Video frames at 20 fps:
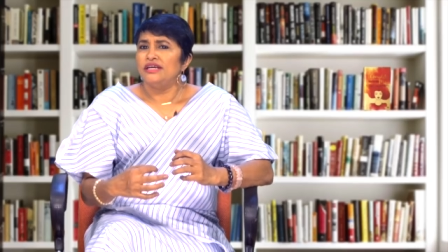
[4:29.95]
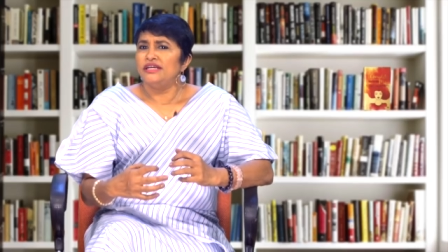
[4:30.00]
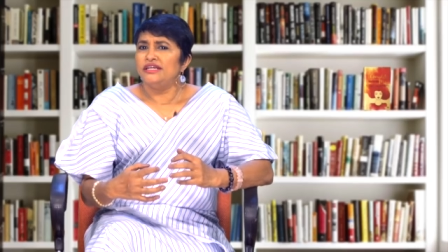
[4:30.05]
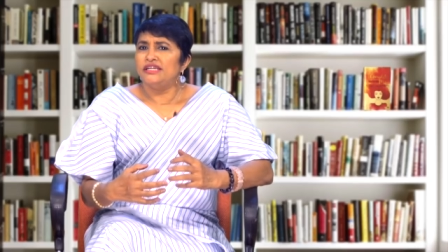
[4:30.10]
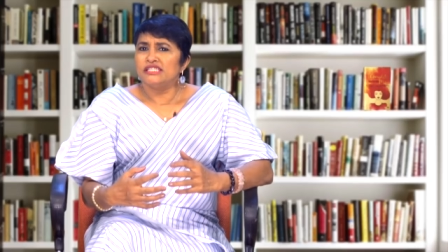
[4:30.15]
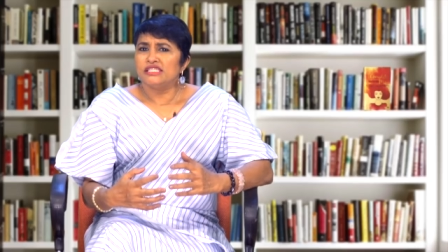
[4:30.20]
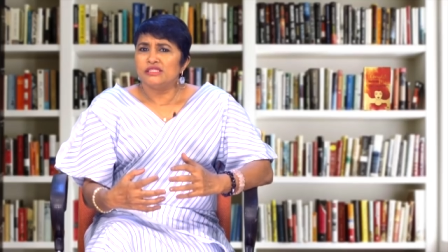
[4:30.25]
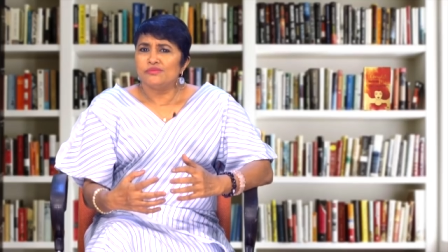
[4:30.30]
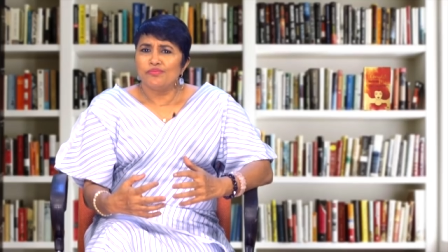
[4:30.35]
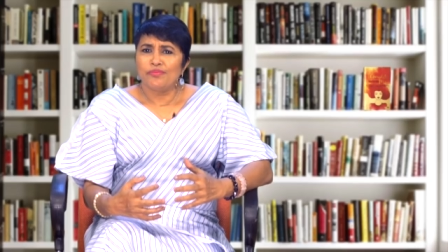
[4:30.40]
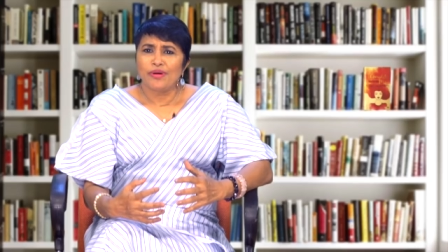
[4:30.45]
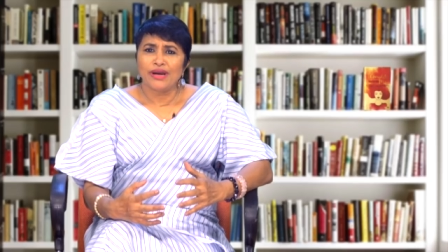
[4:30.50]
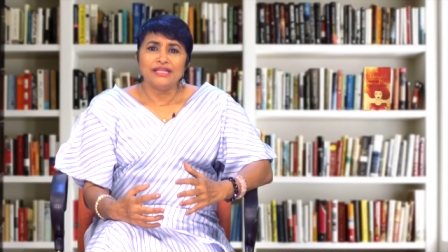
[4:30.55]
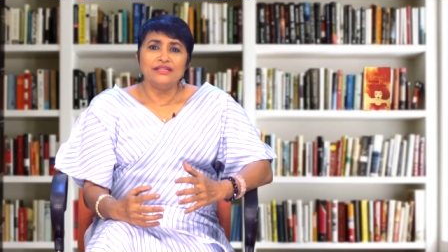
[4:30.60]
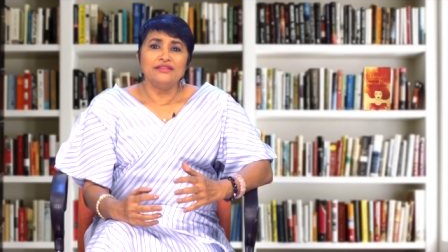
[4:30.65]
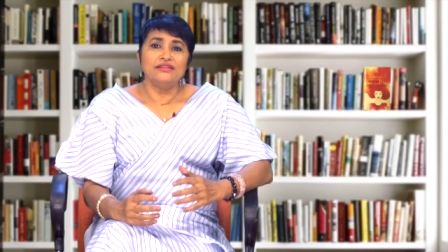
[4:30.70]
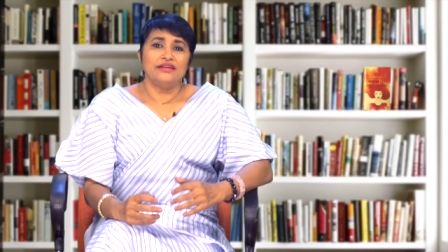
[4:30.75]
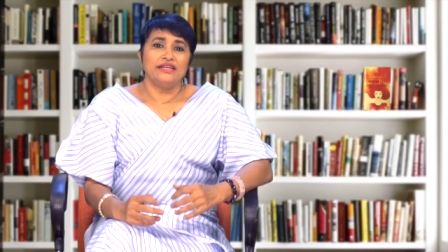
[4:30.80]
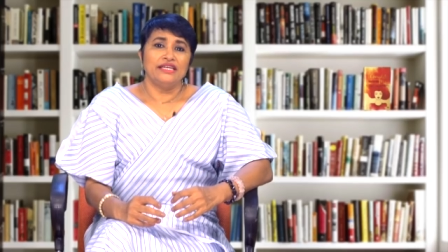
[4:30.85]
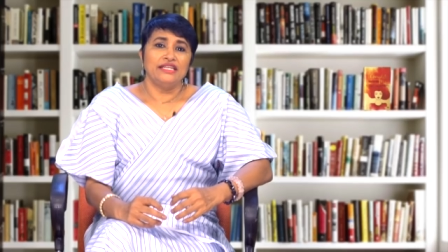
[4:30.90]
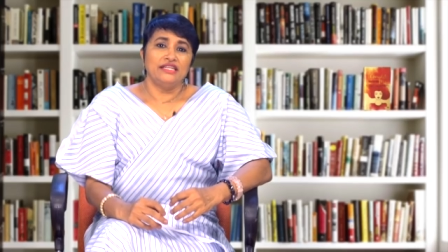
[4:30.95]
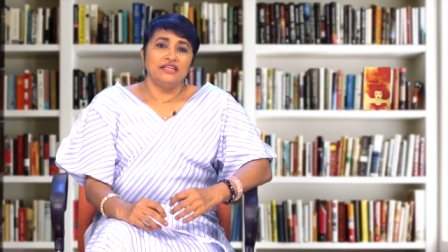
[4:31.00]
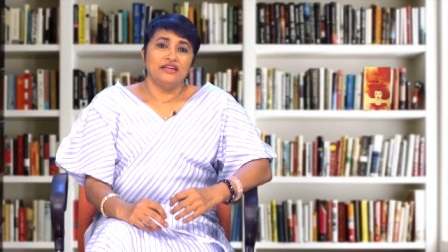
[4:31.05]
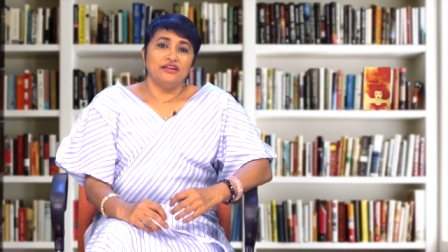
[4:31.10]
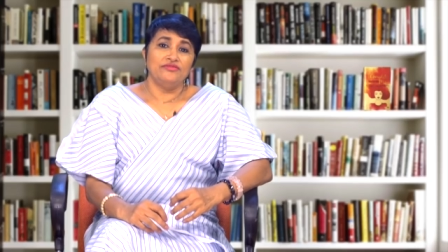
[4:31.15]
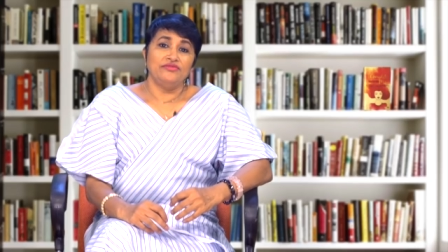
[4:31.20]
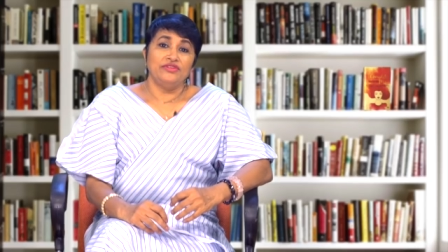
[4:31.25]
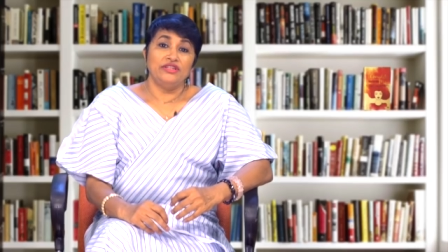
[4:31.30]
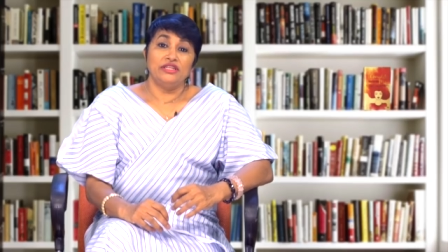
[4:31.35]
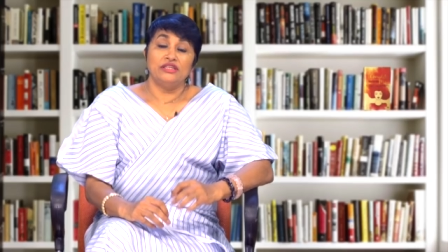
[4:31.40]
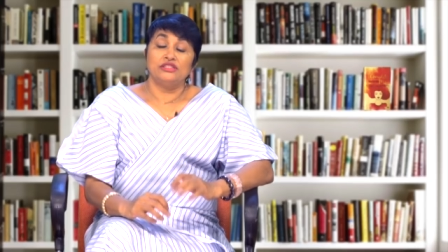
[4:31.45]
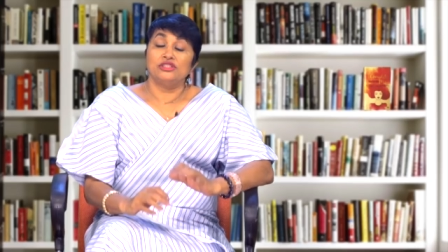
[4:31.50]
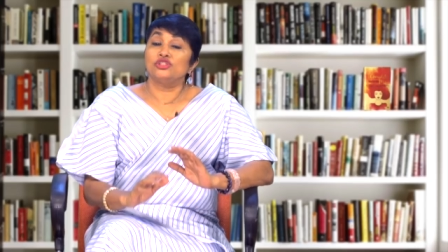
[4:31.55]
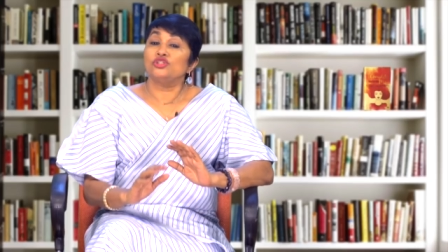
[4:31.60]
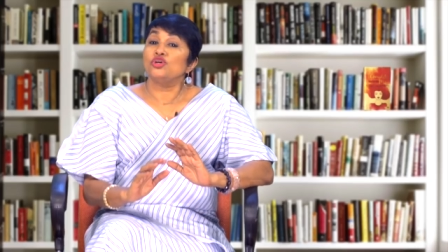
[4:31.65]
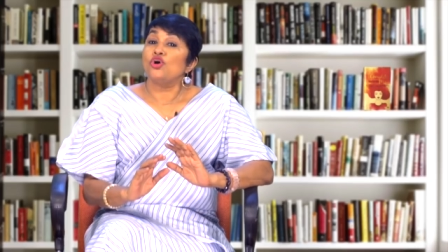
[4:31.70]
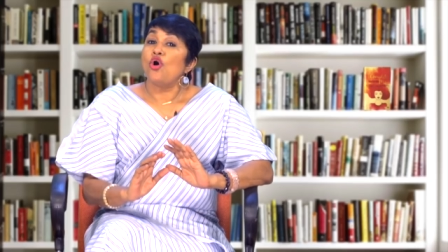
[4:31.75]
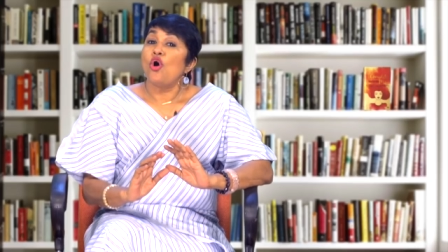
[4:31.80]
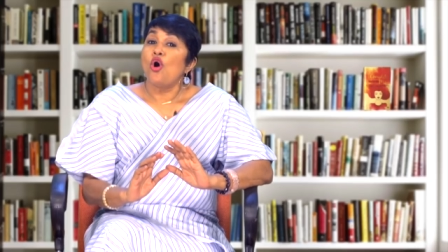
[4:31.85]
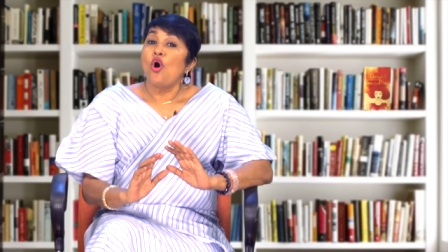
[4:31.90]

despite the inconvenience,